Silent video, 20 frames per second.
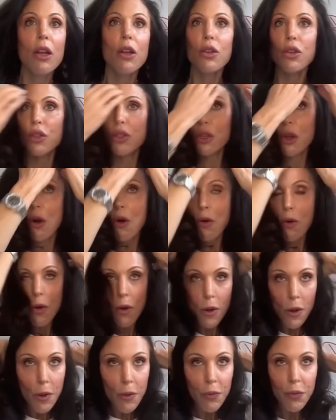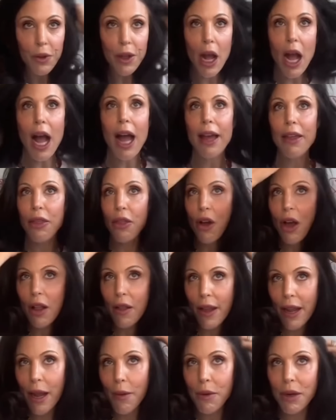So I thought
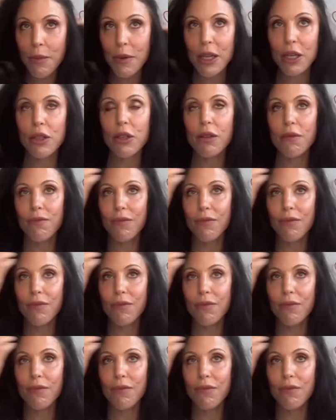like, I'm going to be